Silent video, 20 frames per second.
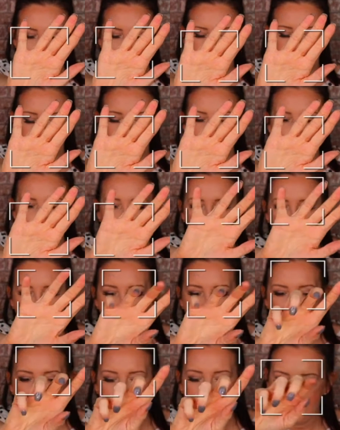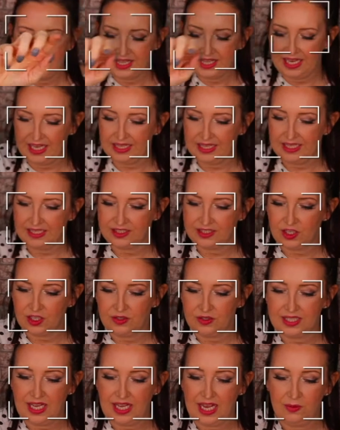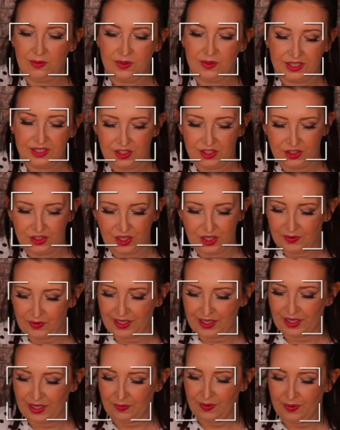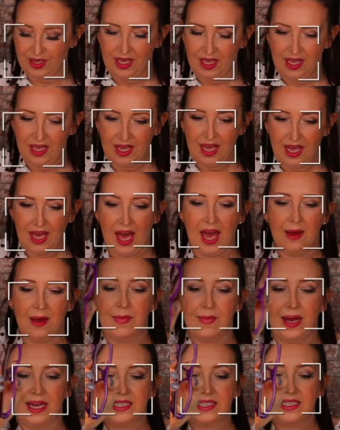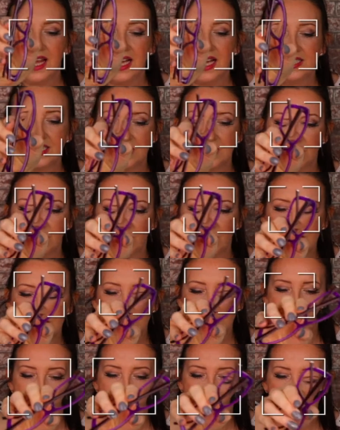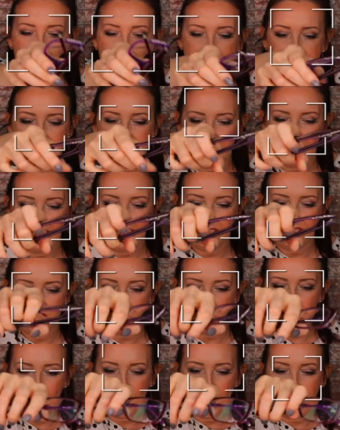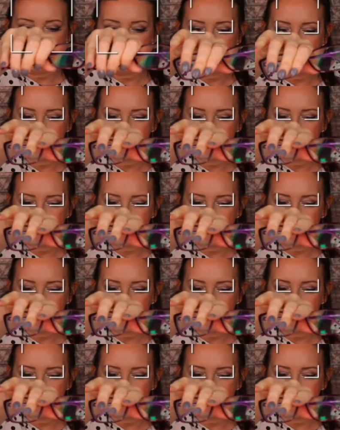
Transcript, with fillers: hand up or anything, so say I was to show you uh, my glasses for instance, it's going